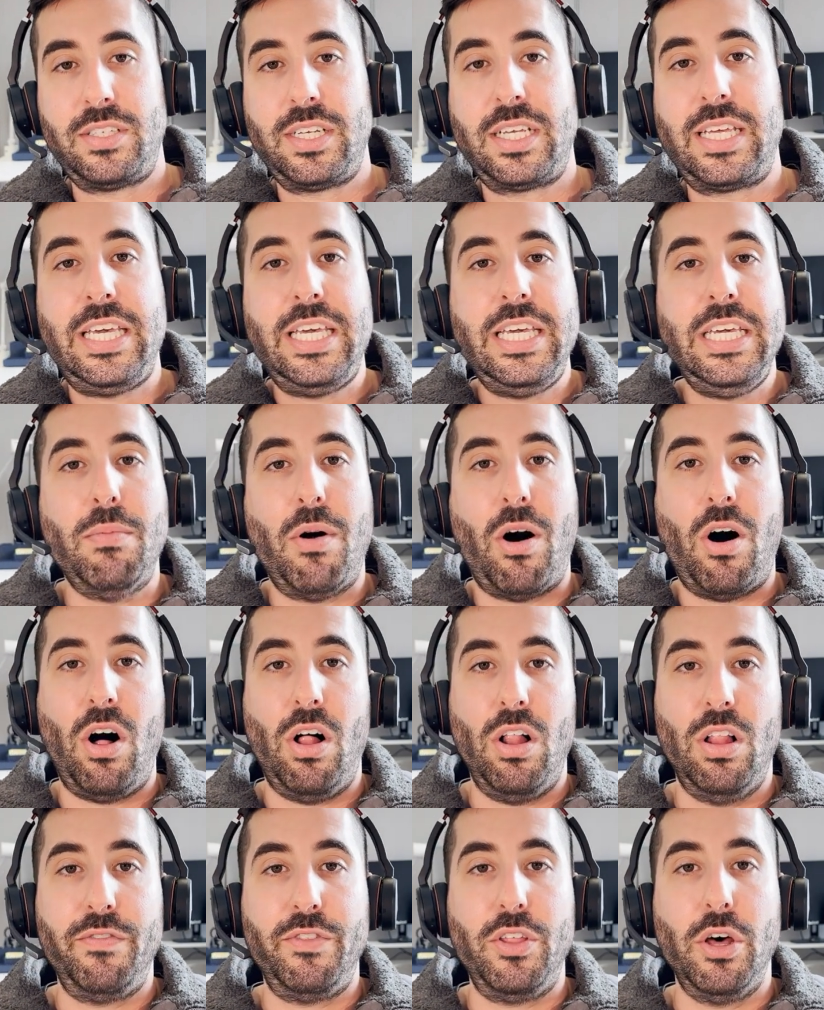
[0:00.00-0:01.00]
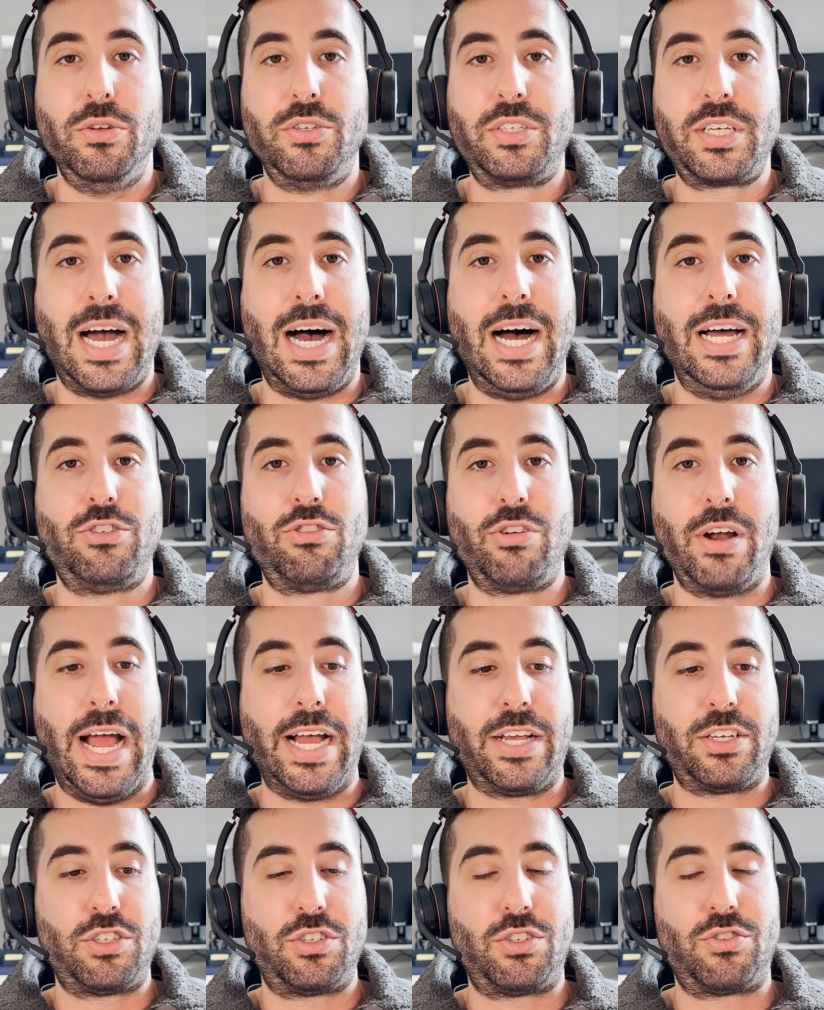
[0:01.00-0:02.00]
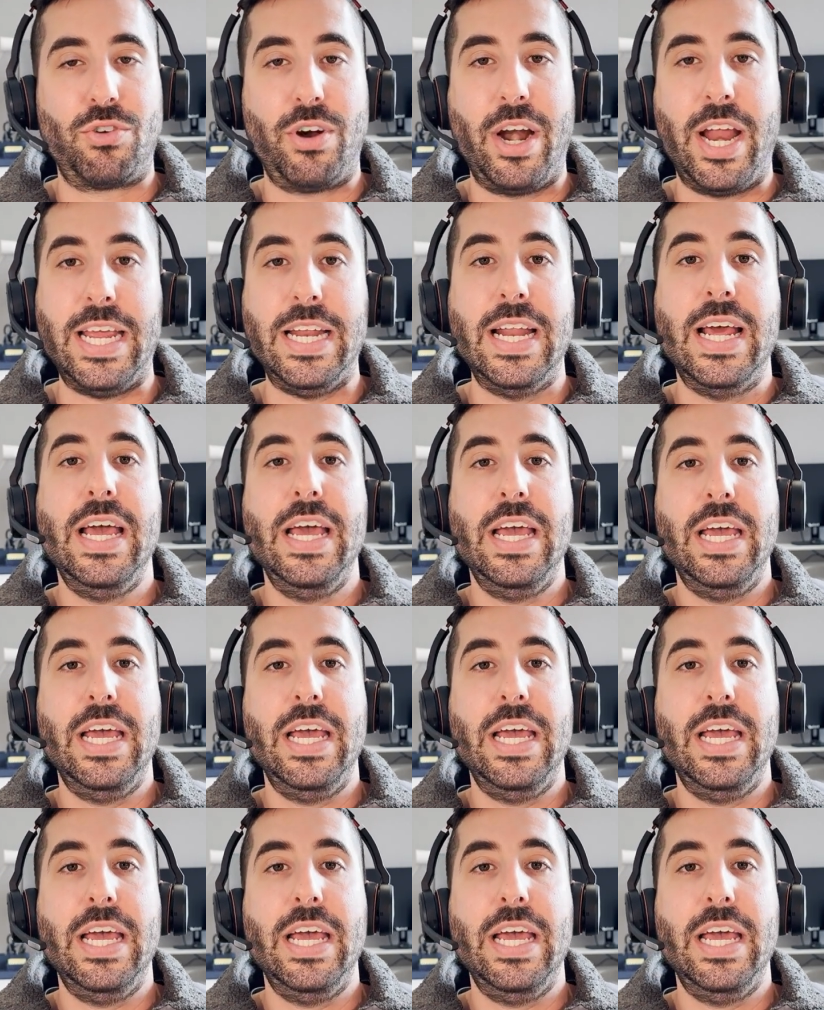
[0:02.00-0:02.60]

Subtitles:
to keep all of those contracts straight